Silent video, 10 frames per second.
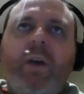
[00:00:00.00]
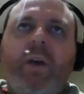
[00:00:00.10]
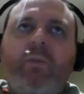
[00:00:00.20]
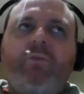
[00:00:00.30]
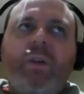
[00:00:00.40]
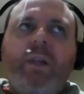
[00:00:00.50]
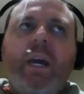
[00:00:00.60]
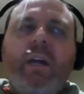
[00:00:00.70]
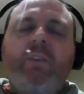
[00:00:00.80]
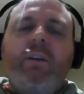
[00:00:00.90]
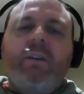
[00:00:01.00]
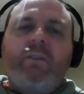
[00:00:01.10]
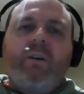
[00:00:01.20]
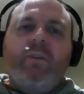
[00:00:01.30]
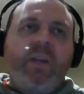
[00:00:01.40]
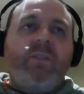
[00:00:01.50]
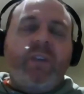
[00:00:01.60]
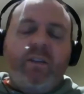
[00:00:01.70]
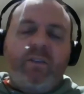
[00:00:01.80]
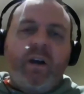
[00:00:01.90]
it was really edgy your
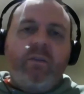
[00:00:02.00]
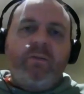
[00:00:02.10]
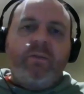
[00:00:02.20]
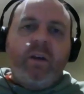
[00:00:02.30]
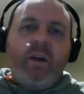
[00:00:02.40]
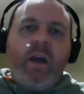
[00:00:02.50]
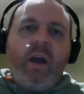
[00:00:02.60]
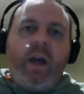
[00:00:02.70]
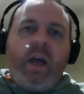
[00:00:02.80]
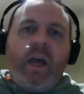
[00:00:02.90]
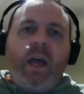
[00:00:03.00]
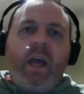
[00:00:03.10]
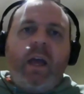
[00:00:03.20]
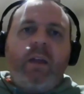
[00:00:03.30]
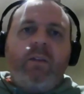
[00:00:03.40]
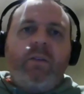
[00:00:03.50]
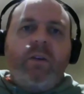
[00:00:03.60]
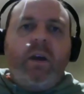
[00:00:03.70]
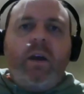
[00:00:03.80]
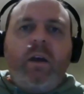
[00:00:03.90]
seat stuff, and
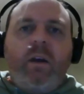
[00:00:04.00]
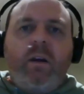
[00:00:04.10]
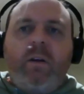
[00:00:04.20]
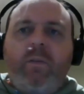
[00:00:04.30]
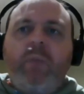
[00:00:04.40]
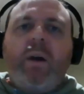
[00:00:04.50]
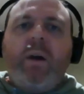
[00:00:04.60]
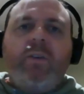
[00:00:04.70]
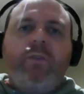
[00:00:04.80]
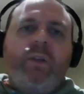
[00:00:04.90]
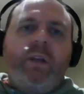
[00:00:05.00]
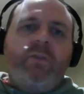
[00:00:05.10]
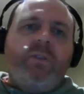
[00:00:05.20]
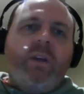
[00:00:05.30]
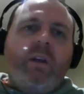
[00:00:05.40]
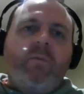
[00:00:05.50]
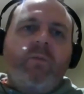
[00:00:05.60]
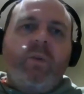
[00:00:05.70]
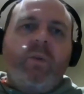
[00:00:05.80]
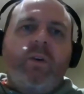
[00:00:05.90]
it made things really interesting
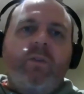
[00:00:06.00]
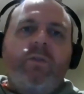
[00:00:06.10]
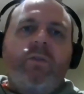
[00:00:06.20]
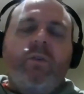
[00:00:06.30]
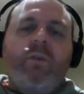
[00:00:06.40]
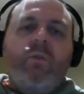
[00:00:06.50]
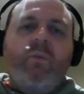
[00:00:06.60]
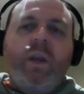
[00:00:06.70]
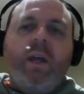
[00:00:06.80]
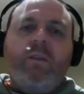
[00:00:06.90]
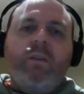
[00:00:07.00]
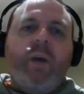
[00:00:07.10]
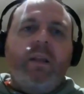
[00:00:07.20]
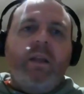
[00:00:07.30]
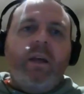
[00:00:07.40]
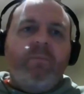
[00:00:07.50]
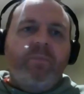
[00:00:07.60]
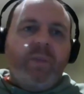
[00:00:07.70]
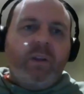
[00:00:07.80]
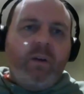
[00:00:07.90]
when those two went out to the mainland.
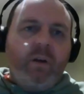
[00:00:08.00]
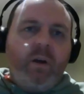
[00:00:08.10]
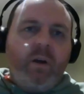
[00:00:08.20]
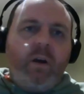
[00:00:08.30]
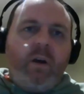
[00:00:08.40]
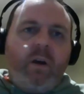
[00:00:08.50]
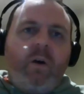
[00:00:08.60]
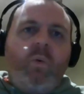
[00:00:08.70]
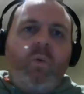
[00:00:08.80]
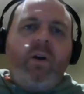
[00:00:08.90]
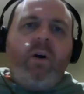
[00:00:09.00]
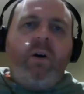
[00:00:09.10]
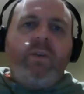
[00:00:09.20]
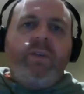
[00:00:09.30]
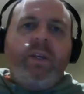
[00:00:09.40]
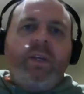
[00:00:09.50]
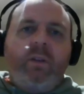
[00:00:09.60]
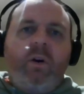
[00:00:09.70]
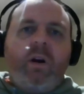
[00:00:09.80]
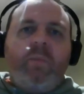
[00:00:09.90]
What I didn't
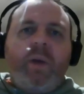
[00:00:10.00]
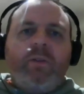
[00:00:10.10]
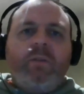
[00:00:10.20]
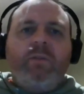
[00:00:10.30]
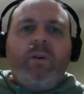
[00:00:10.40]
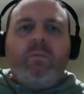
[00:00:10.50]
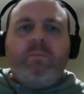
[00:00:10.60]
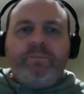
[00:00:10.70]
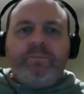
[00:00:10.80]
like about the film,